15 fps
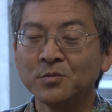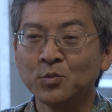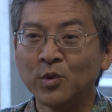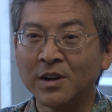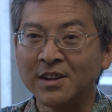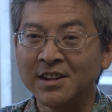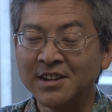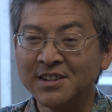
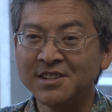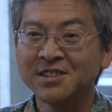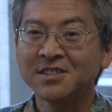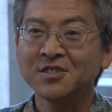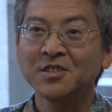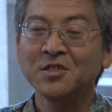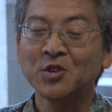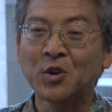What
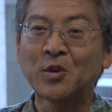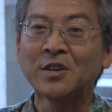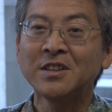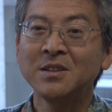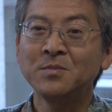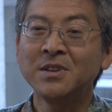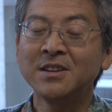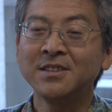is
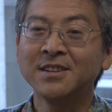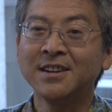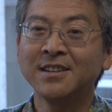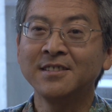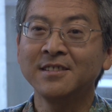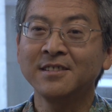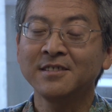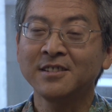currently being
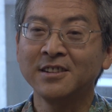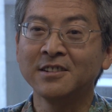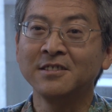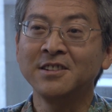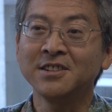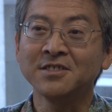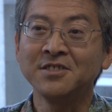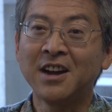done
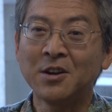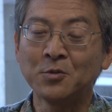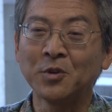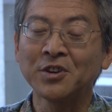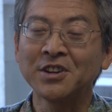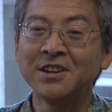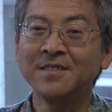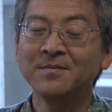clearly is not
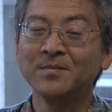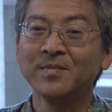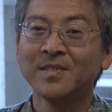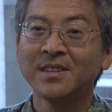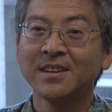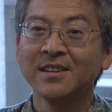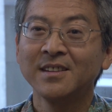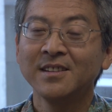working.
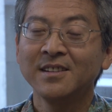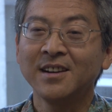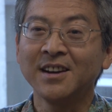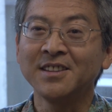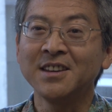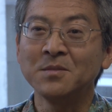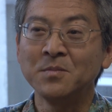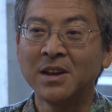
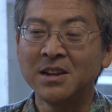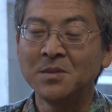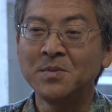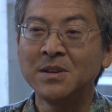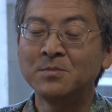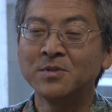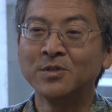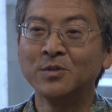I think many
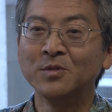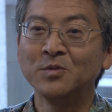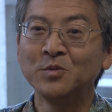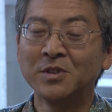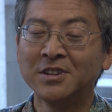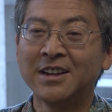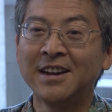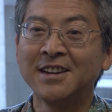people
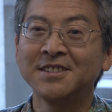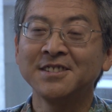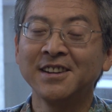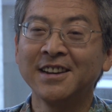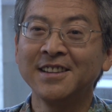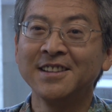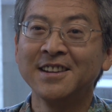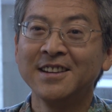realize
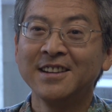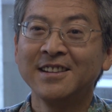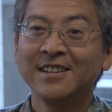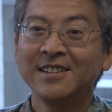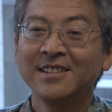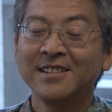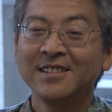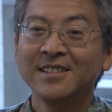that.
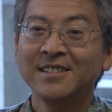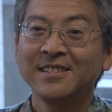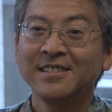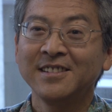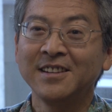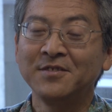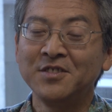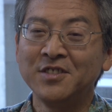
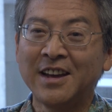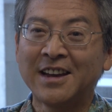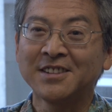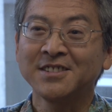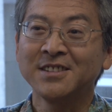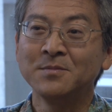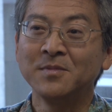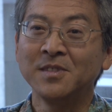If you
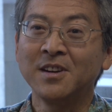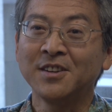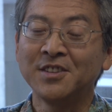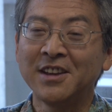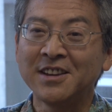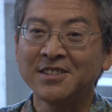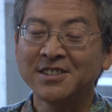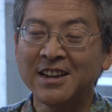ask them, are
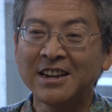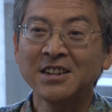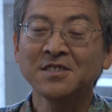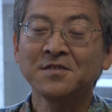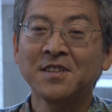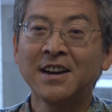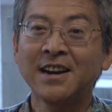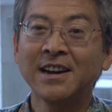they
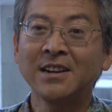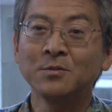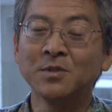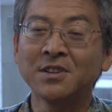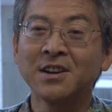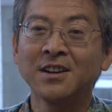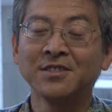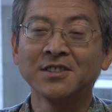satisfied
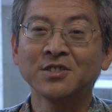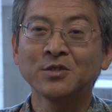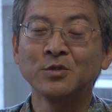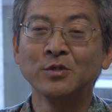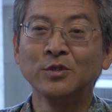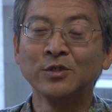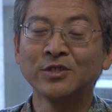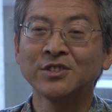with how the
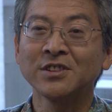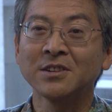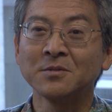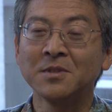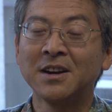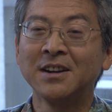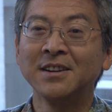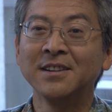schools are
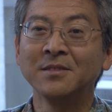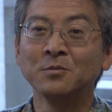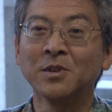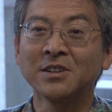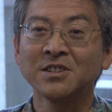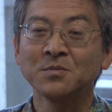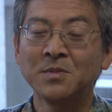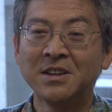run and
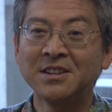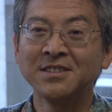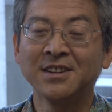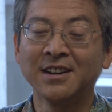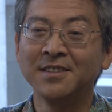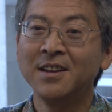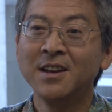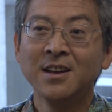what's being
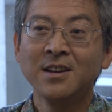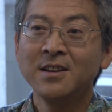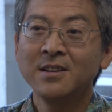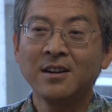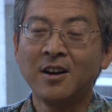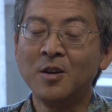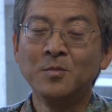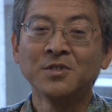done,
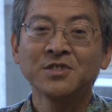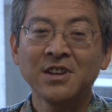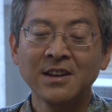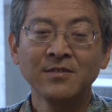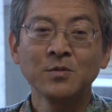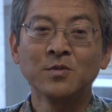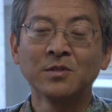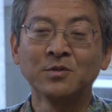almost
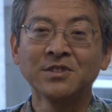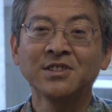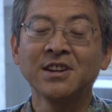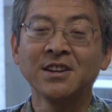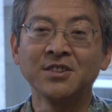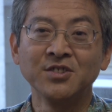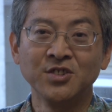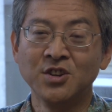everyone will
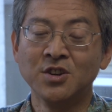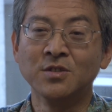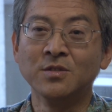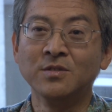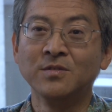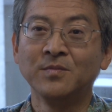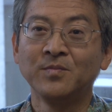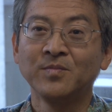say
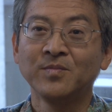no.